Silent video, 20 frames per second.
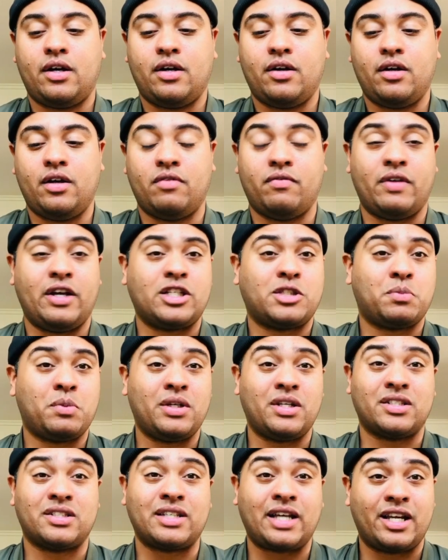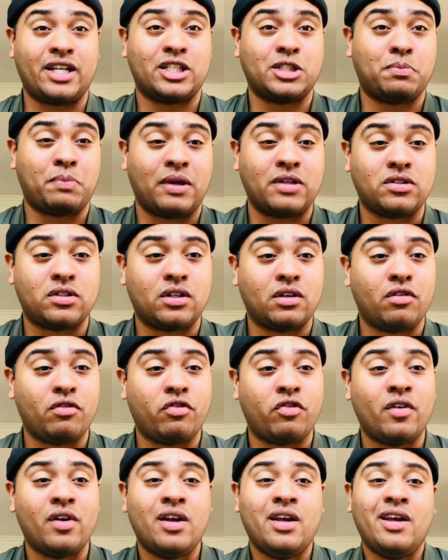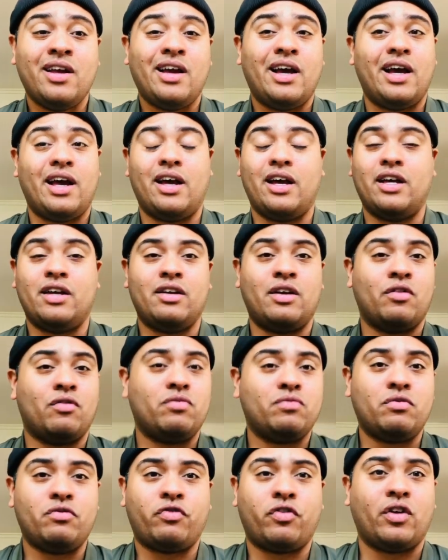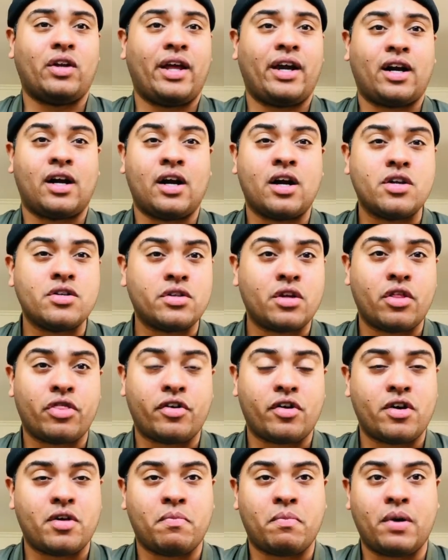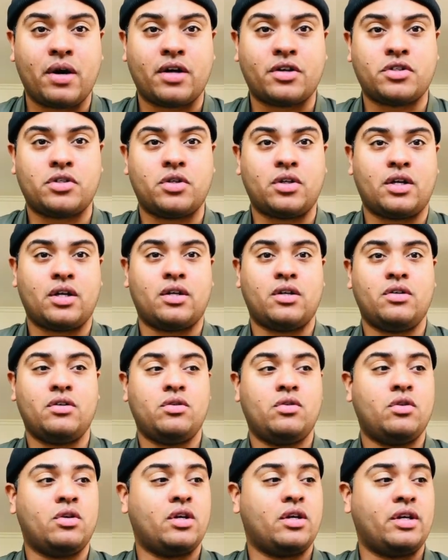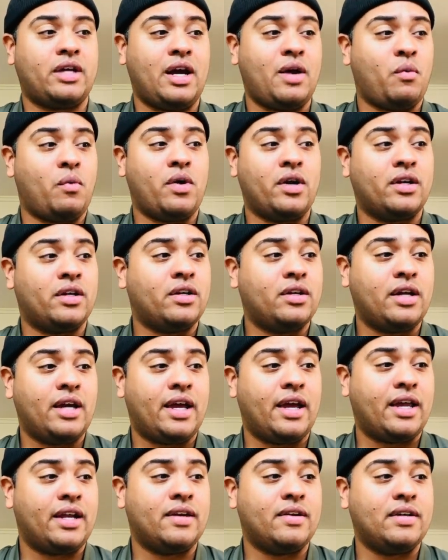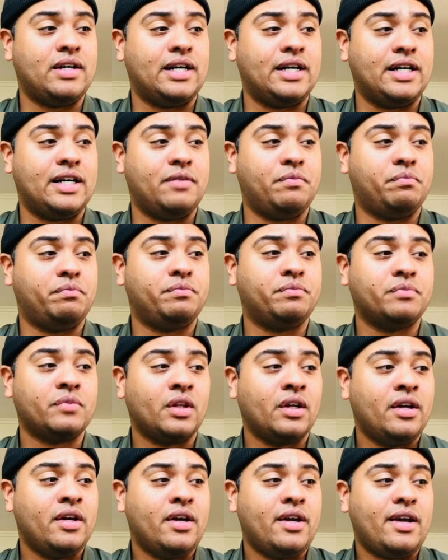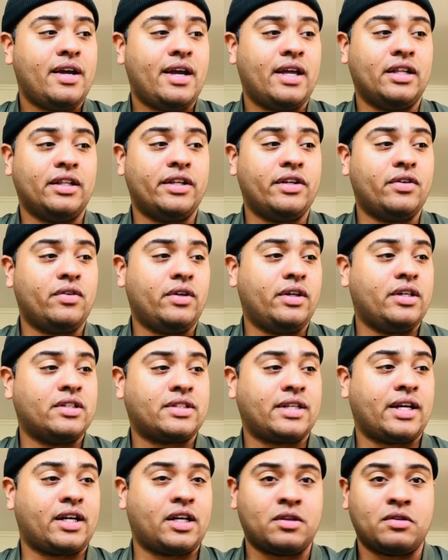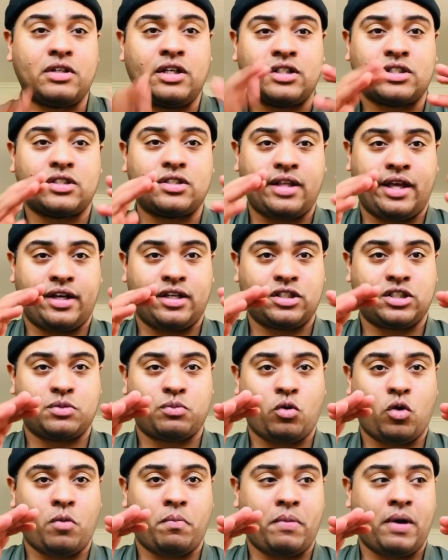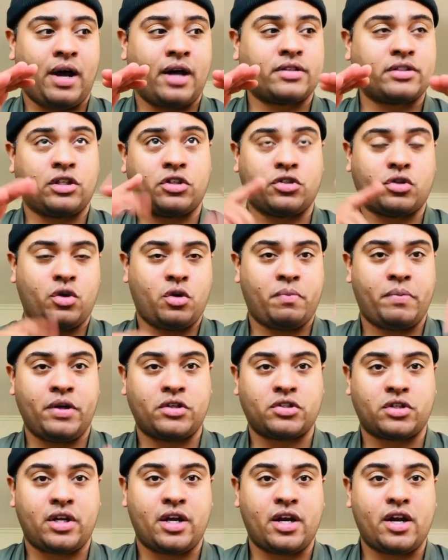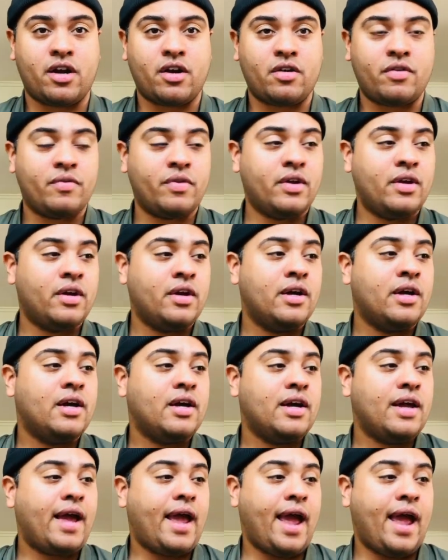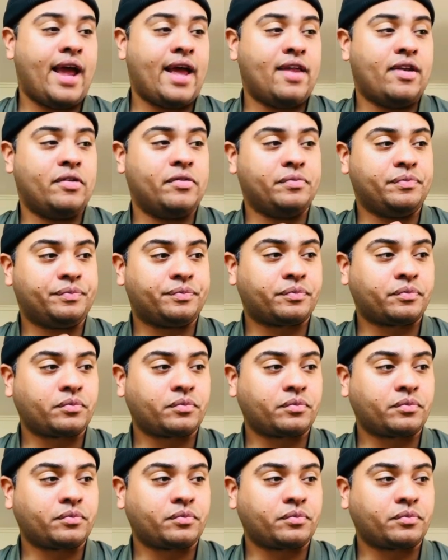investment. It's not expensive. For like $130, you can get one, and it literally is like a small box. I'll show you a picture here, and